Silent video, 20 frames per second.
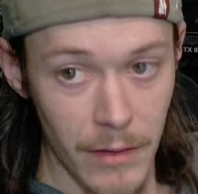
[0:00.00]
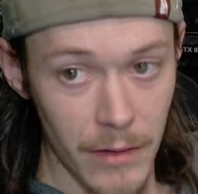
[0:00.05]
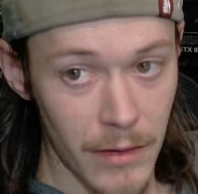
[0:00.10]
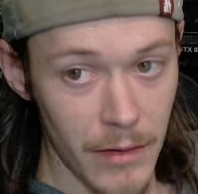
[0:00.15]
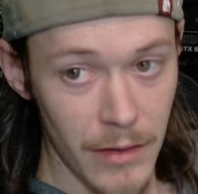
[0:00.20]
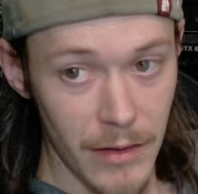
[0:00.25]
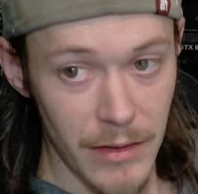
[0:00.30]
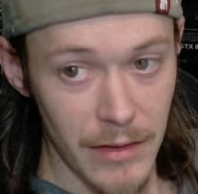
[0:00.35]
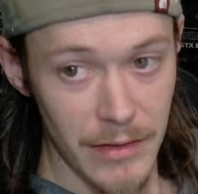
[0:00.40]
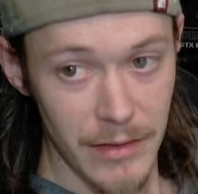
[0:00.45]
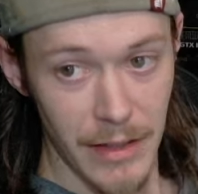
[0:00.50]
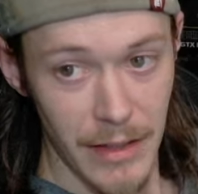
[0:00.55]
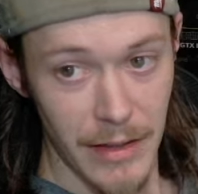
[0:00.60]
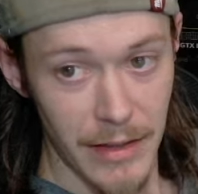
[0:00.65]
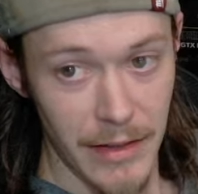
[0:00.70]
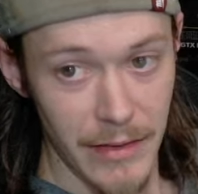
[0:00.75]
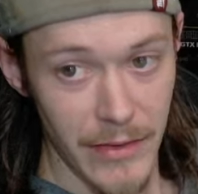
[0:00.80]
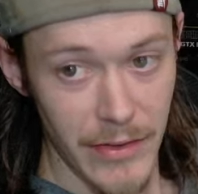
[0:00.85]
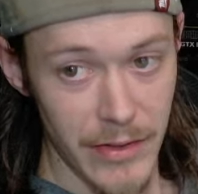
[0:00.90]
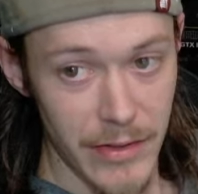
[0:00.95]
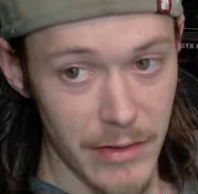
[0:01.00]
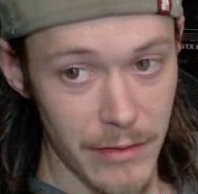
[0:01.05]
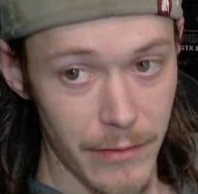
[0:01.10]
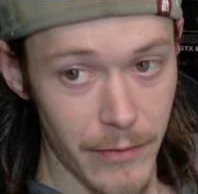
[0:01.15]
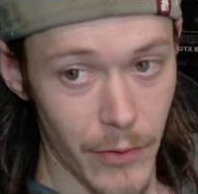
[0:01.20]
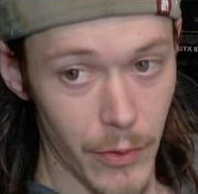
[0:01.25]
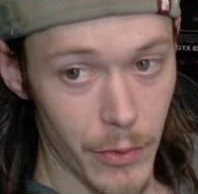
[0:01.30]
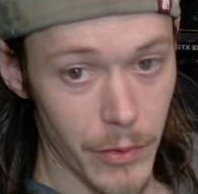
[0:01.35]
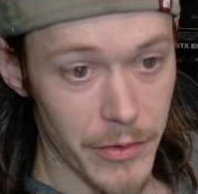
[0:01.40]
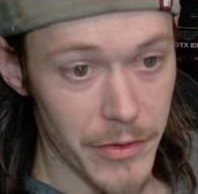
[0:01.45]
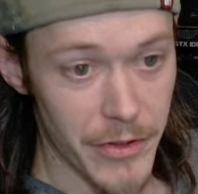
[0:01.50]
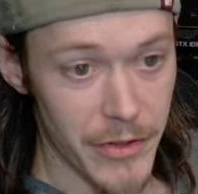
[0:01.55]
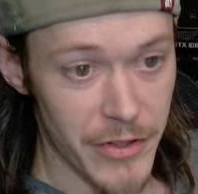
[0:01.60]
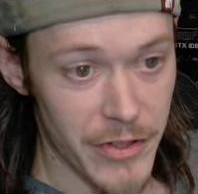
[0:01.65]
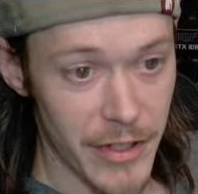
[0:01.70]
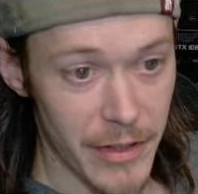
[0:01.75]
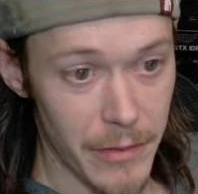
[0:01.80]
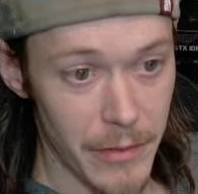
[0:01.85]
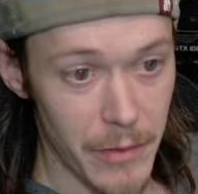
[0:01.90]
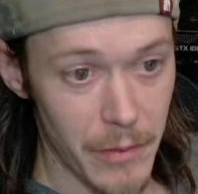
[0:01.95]
It's not giving us the voltage
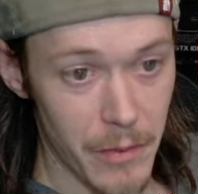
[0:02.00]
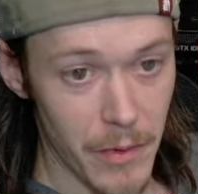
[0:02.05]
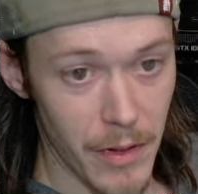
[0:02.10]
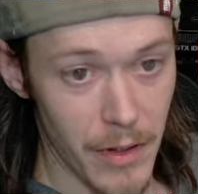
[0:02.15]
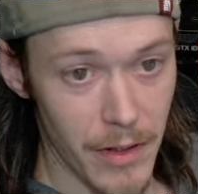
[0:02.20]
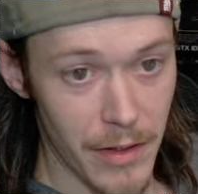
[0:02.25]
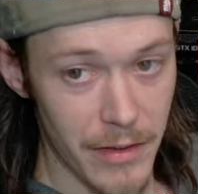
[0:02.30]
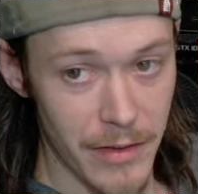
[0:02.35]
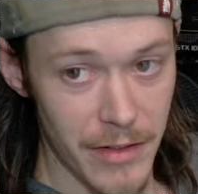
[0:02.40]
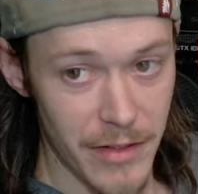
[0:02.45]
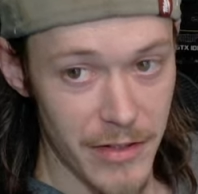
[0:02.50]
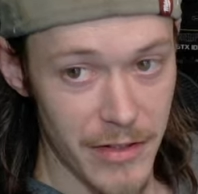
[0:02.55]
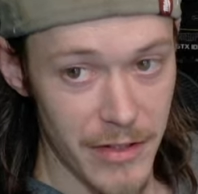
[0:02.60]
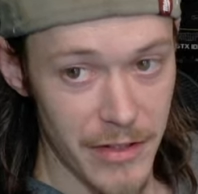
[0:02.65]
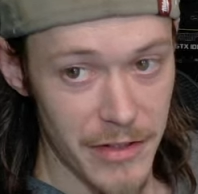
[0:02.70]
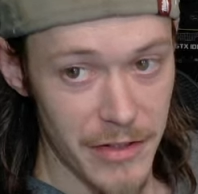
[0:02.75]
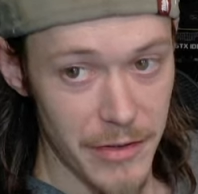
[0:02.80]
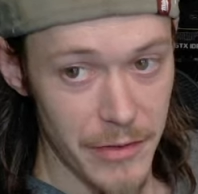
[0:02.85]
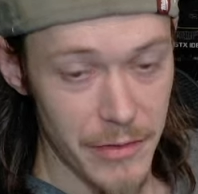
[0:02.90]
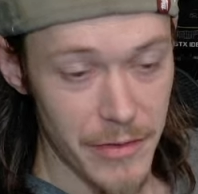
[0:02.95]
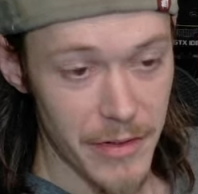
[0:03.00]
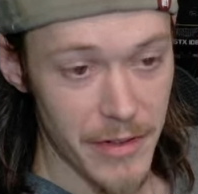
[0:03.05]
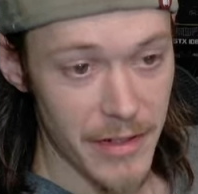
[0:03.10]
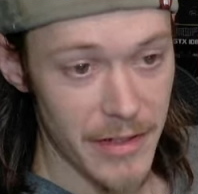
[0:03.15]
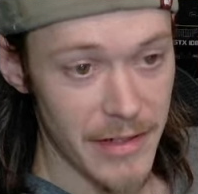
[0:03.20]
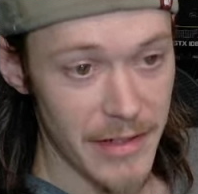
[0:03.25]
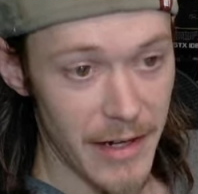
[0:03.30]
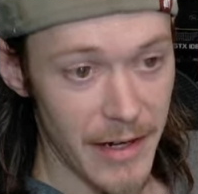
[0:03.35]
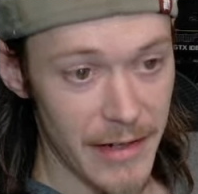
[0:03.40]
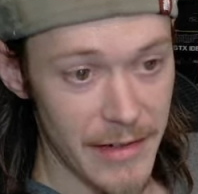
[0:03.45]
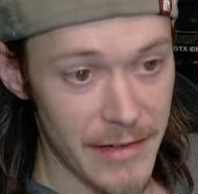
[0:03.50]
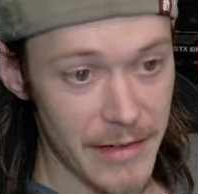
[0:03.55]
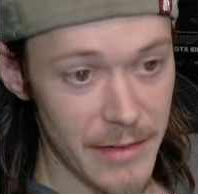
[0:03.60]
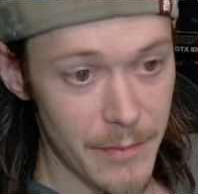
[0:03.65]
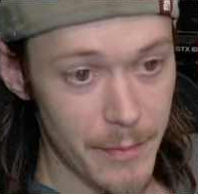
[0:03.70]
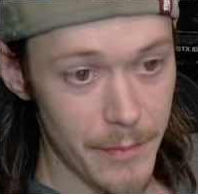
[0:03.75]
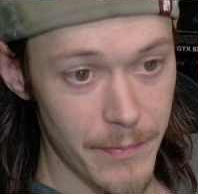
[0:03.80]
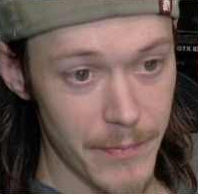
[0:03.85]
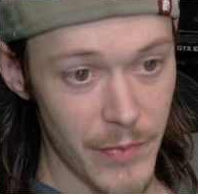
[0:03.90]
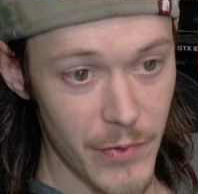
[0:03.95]
that we want. It's just due to the test.
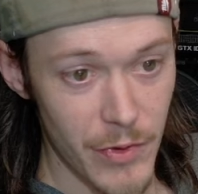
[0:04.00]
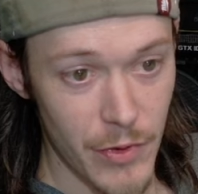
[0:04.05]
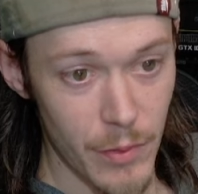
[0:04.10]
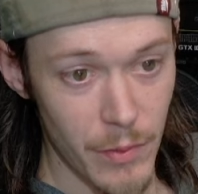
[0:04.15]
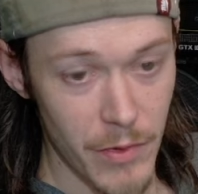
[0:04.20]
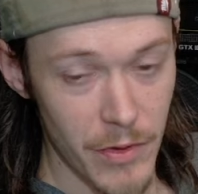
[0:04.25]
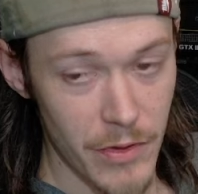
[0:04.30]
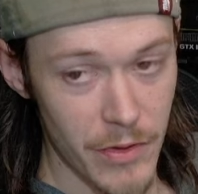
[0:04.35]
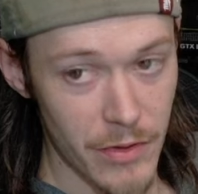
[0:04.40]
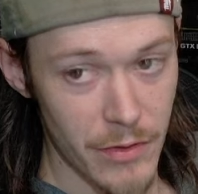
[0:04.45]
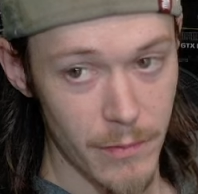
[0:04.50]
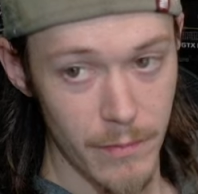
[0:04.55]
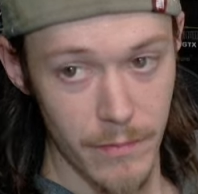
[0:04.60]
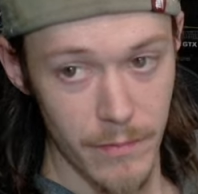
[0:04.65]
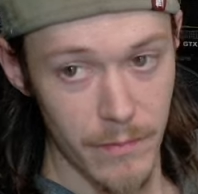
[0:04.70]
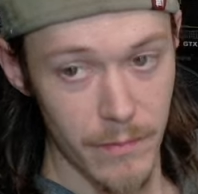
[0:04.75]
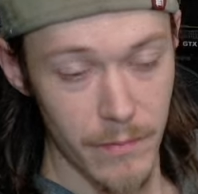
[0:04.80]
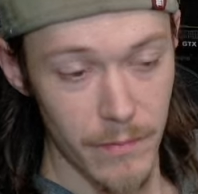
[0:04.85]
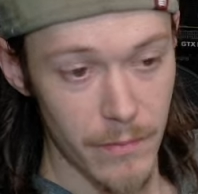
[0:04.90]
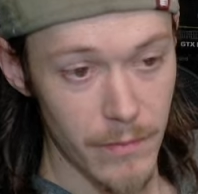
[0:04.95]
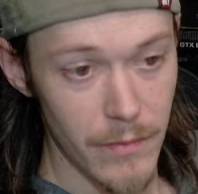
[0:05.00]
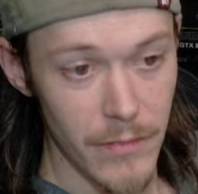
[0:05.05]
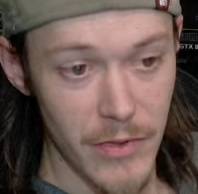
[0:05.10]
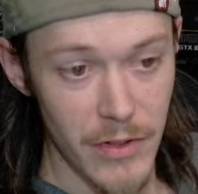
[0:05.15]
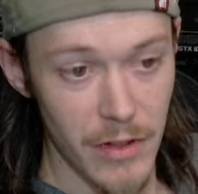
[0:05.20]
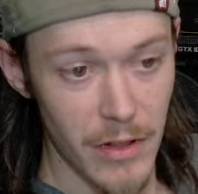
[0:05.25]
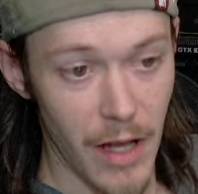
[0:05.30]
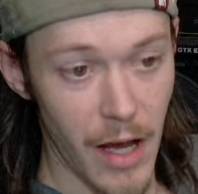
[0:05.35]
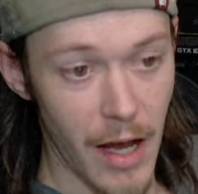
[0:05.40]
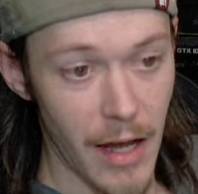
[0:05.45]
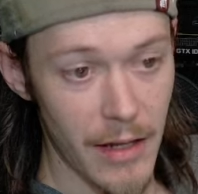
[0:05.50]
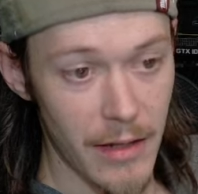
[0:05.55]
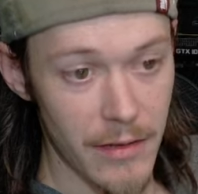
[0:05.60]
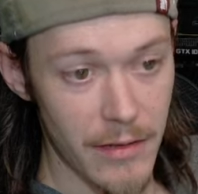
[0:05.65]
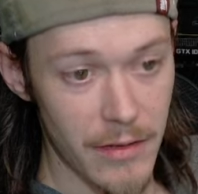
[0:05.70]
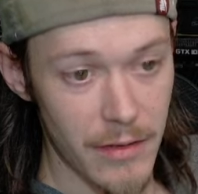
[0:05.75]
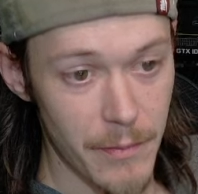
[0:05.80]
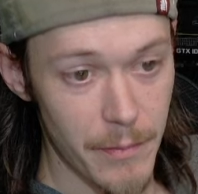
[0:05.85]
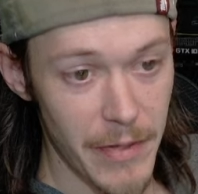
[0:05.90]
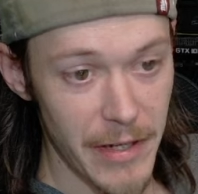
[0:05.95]
So much. It's a lot.
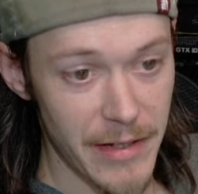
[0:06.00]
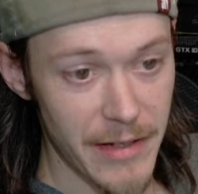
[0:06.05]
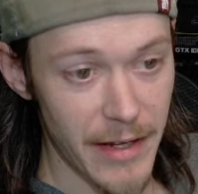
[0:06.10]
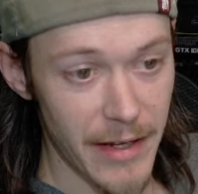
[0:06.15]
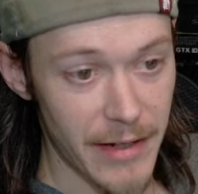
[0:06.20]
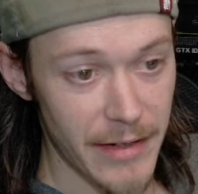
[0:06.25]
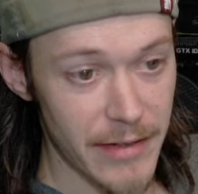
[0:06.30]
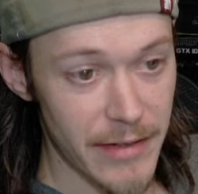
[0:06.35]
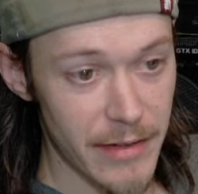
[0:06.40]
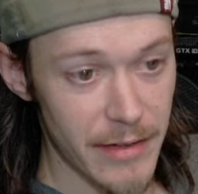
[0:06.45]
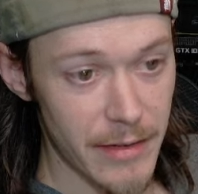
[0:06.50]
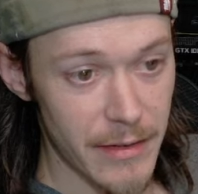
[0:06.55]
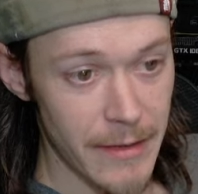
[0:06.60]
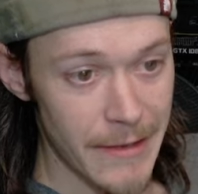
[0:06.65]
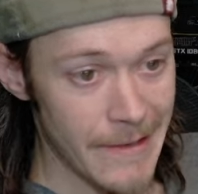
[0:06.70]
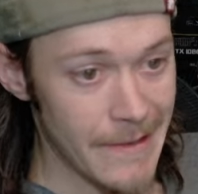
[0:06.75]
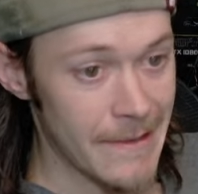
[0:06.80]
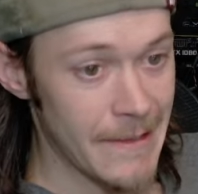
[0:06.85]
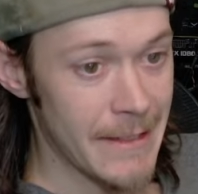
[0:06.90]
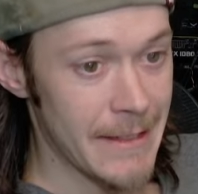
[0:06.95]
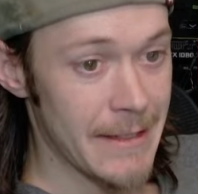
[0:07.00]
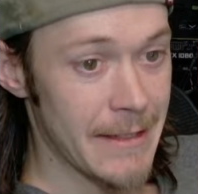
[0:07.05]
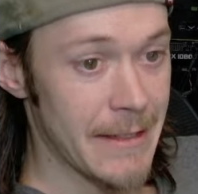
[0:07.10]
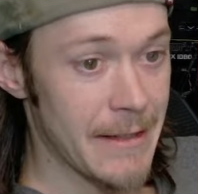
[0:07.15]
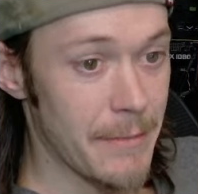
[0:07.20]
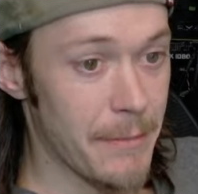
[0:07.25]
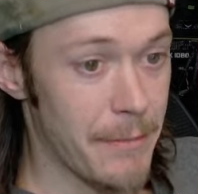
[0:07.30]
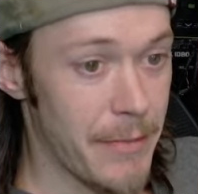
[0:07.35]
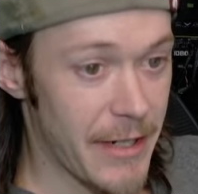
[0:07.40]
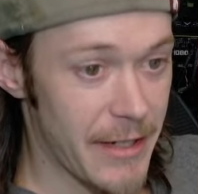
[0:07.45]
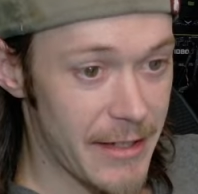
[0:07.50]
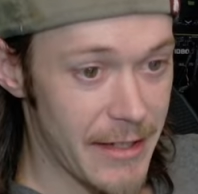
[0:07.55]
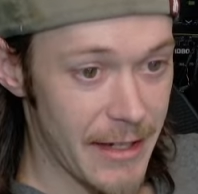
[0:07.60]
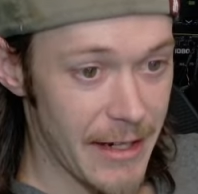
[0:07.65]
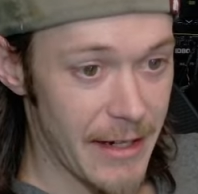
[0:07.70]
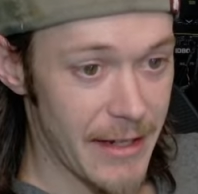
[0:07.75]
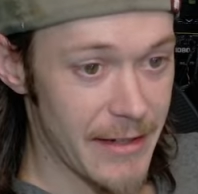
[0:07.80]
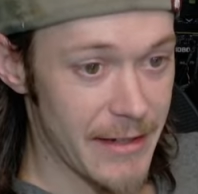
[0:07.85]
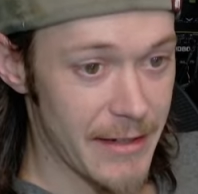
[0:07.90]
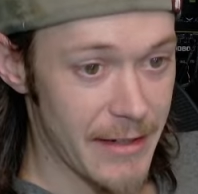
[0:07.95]
It's a big test. Big
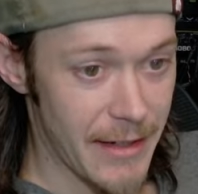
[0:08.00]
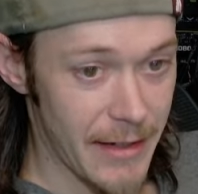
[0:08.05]
test.